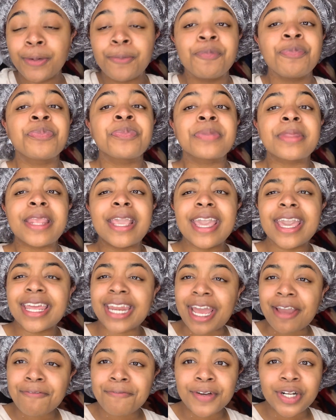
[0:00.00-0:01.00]

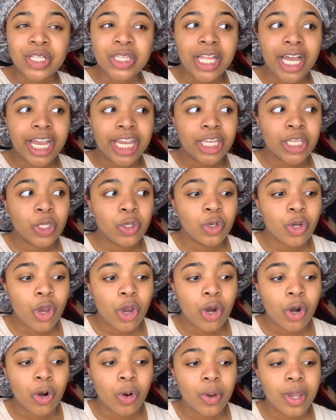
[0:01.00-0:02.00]
And I felt like, you
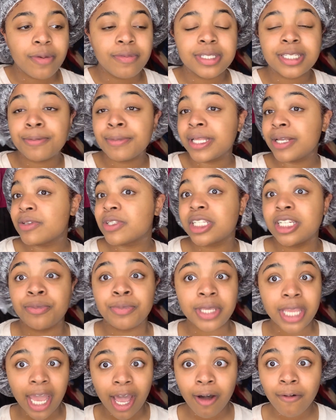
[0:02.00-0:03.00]
know, it was something that was going to
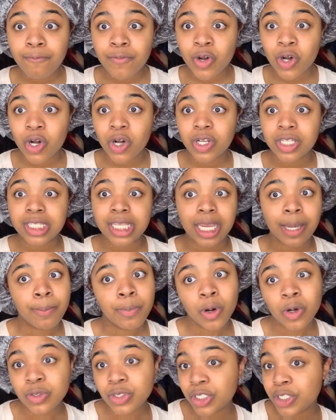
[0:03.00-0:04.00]
be helpful. It's like a
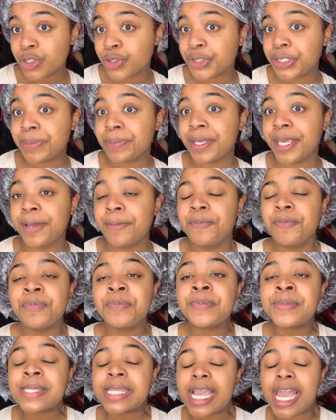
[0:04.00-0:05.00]
protein treatment.
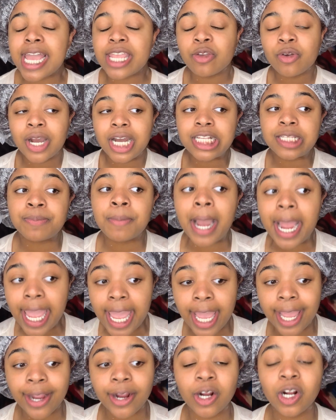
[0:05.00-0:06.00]
And you guys, my
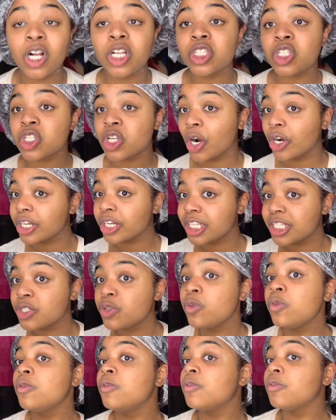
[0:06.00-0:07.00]
hair started
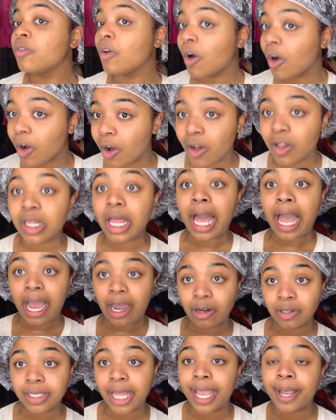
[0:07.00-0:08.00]
to fall
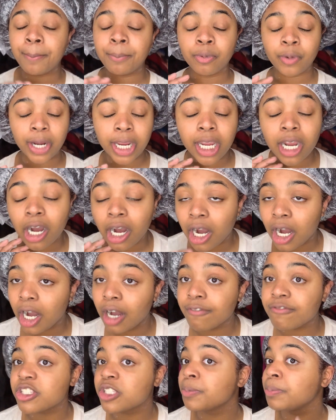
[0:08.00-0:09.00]
out, like break
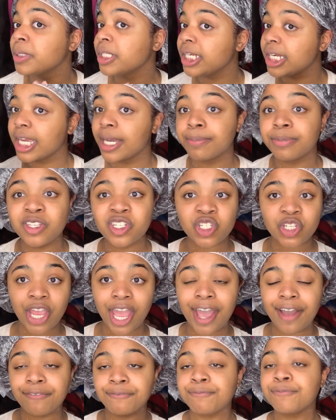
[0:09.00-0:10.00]
off, splitting up the
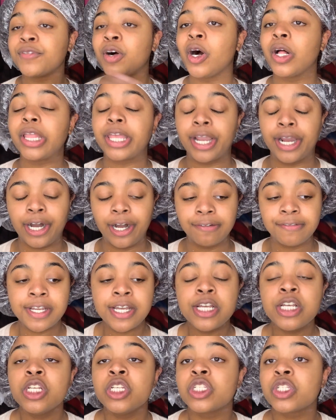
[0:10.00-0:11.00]
shaft, falling off.
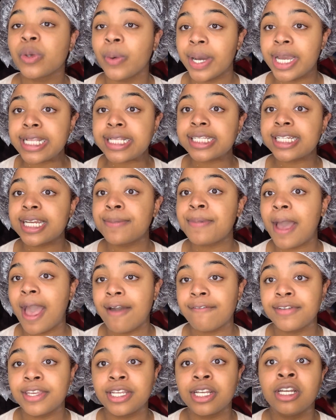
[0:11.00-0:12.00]
So I ended up
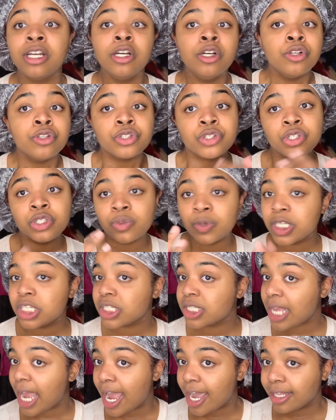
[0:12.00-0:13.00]
having to switch
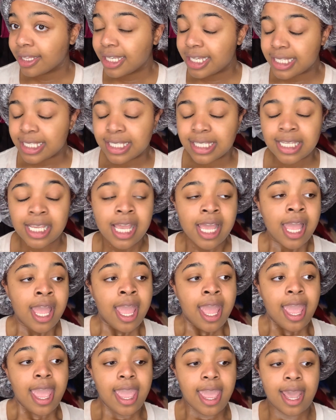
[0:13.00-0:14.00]
stylists.
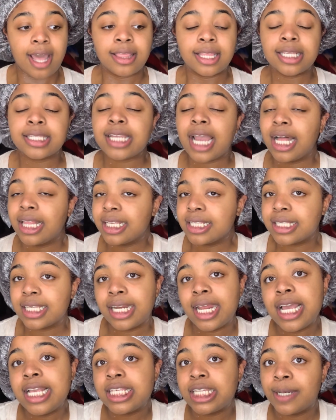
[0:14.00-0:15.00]
And the stylist that
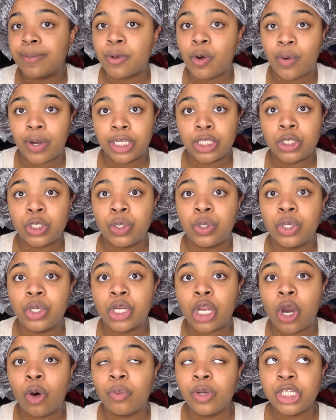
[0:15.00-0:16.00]
I ended up going to, you
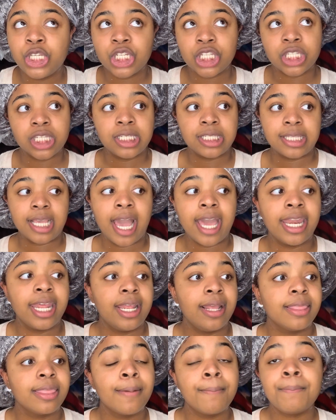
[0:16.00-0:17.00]
know, we just
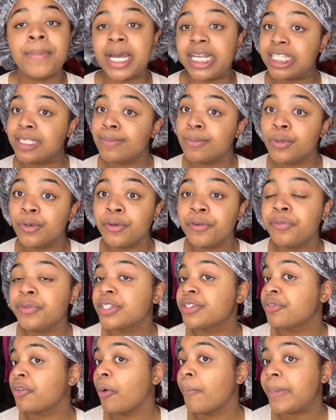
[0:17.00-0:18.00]
decided the best move
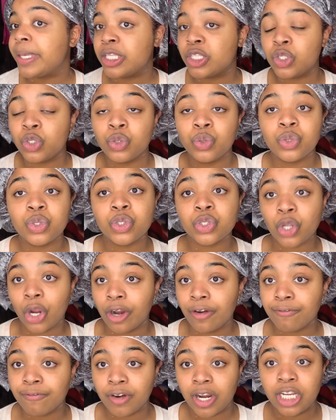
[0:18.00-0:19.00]
was for me to
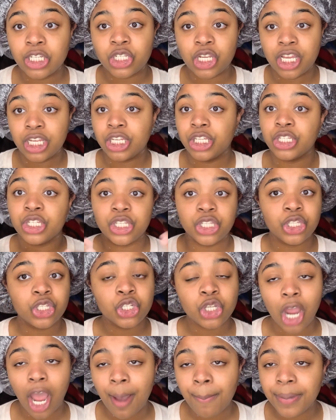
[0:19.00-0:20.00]
start fresh and to just
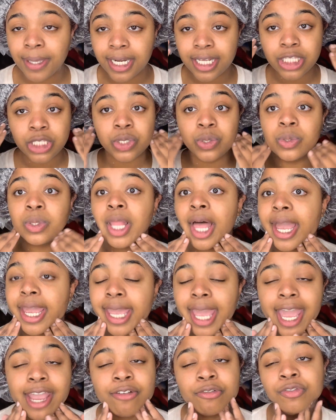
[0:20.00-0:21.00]
chop it into
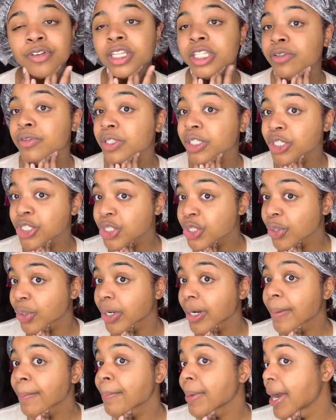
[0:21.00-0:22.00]
like a really, really
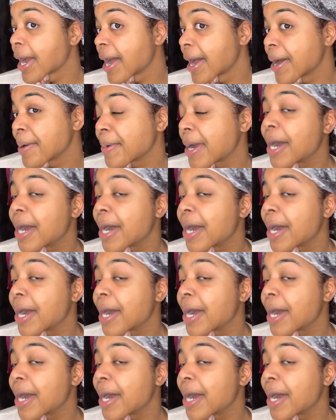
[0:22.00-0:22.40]
short bob.